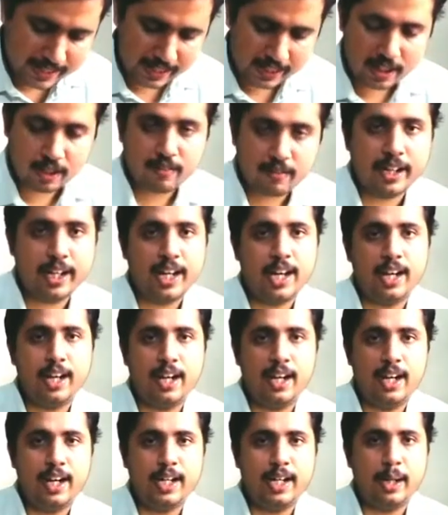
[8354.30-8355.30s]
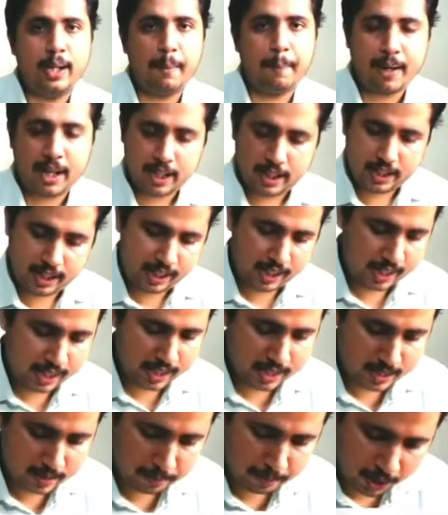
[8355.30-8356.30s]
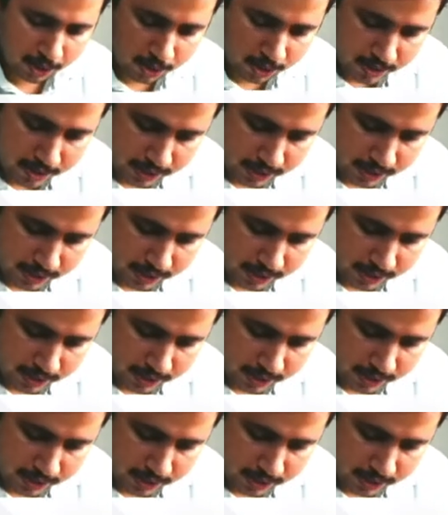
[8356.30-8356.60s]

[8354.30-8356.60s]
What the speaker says: and Y are related party, yes, because